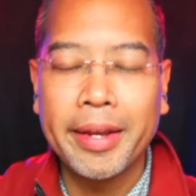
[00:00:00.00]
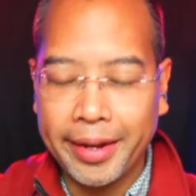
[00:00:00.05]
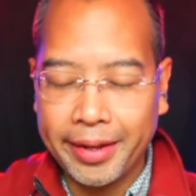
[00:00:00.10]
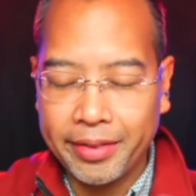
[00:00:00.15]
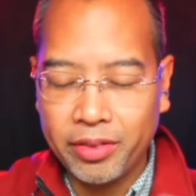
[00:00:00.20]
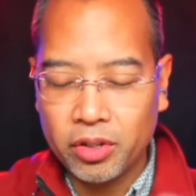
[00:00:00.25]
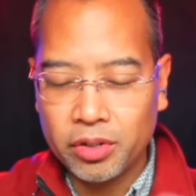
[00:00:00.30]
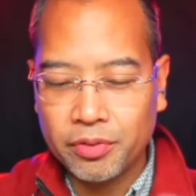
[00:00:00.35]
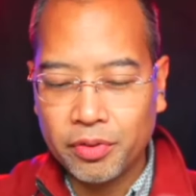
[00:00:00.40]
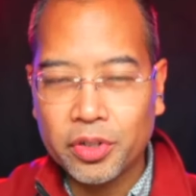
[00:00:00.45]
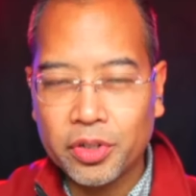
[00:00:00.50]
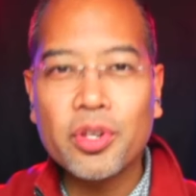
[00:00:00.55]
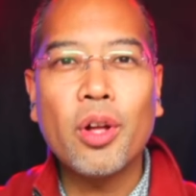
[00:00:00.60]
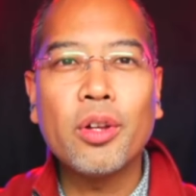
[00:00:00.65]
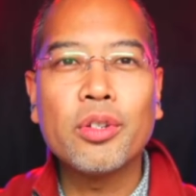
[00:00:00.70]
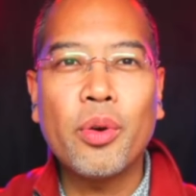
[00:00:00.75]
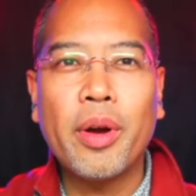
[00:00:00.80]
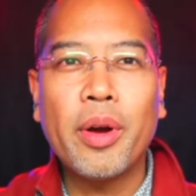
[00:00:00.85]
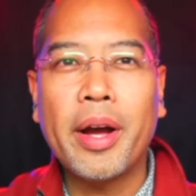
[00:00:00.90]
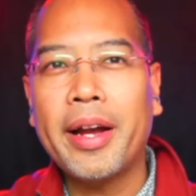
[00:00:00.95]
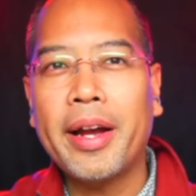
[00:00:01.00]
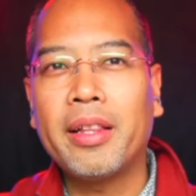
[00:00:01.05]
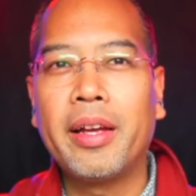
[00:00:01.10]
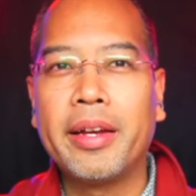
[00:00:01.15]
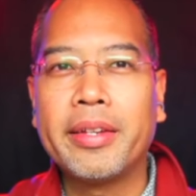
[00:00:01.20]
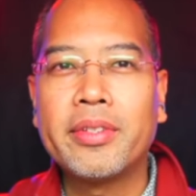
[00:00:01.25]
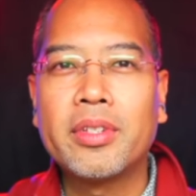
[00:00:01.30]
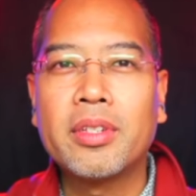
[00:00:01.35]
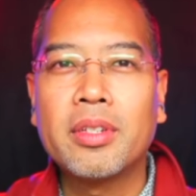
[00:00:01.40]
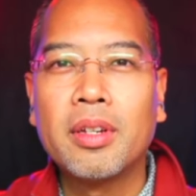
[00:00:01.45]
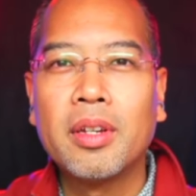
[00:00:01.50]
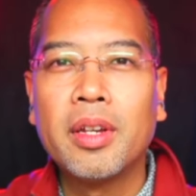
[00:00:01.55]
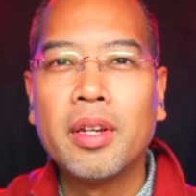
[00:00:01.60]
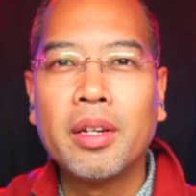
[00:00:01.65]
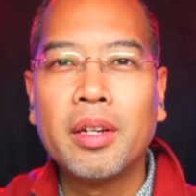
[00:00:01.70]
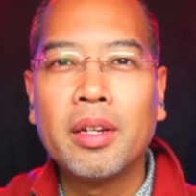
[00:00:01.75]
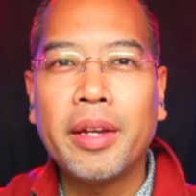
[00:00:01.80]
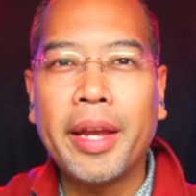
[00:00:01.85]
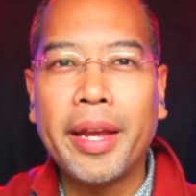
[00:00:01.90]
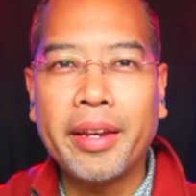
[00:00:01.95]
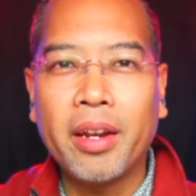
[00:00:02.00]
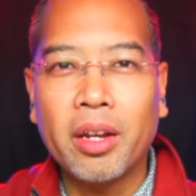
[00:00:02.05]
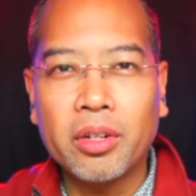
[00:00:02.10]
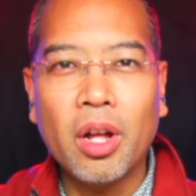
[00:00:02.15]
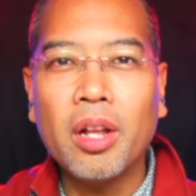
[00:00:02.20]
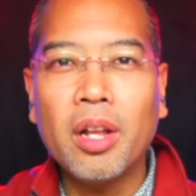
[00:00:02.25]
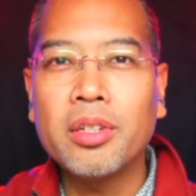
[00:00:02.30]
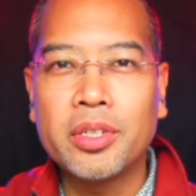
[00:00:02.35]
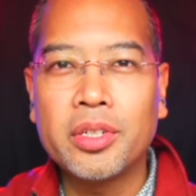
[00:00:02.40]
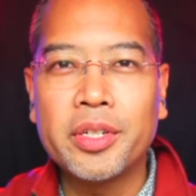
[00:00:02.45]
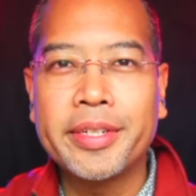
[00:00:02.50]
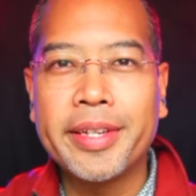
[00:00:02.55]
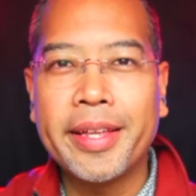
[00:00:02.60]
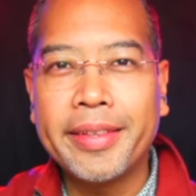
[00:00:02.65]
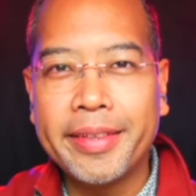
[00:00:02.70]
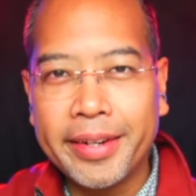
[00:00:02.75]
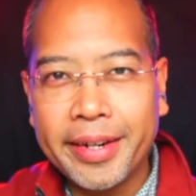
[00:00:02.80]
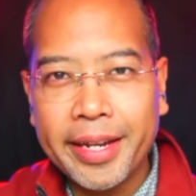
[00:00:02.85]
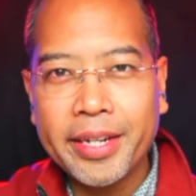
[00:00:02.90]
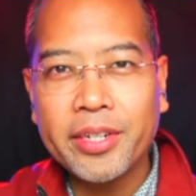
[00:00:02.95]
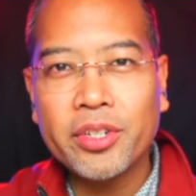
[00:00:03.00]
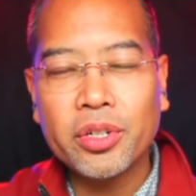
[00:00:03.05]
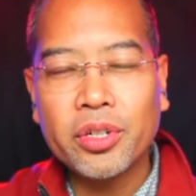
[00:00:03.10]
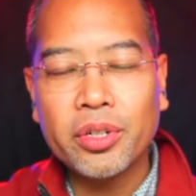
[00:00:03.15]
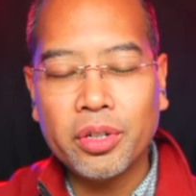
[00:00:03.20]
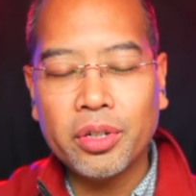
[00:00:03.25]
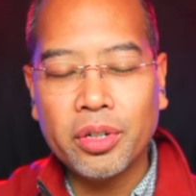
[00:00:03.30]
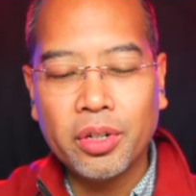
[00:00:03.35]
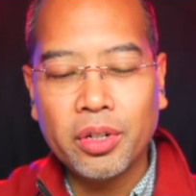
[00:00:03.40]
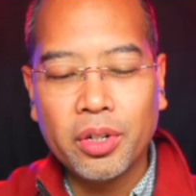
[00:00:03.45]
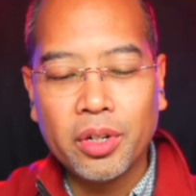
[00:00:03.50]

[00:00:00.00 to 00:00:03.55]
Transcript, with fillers: And this verse also highlights and acknowledges the nature